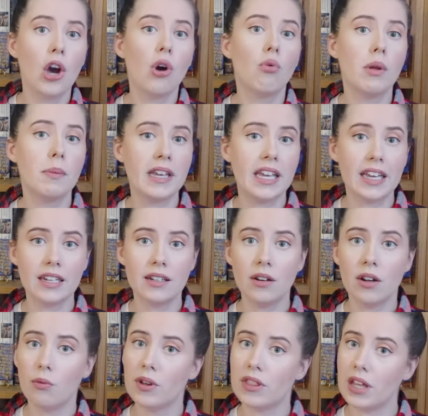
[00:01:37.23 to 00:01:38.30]
We begin
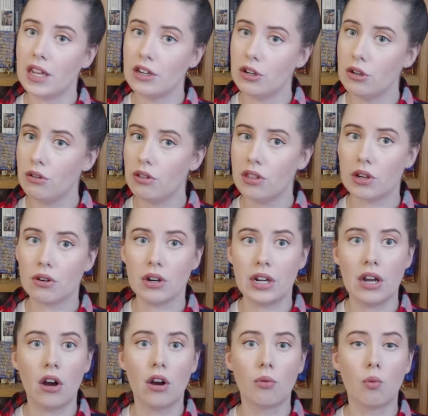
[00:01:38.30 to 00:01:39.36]
with a new
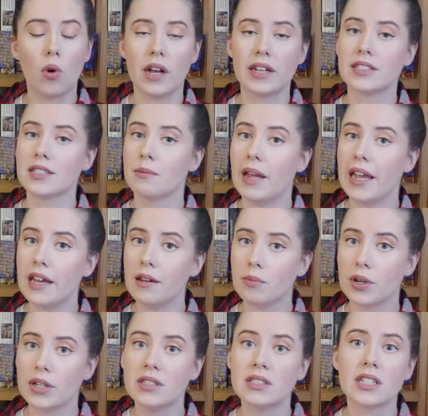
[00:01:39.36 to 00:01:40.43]
theory on why some
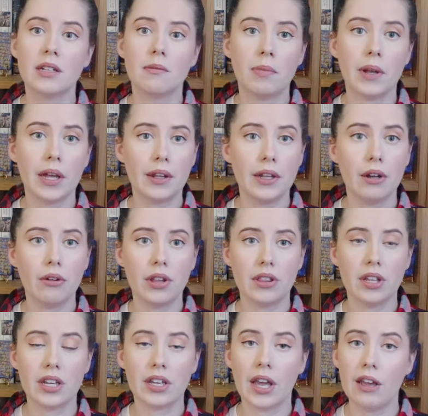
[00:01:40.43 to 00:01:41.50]
handprints in
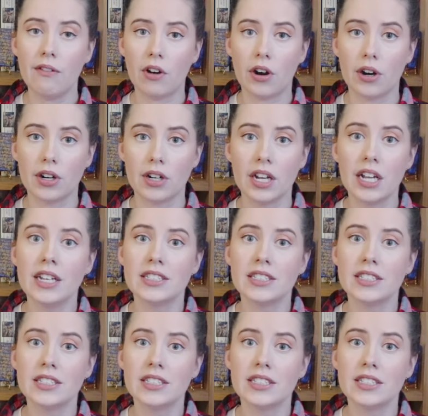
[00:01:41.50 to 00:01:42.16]
Paleolithic cave art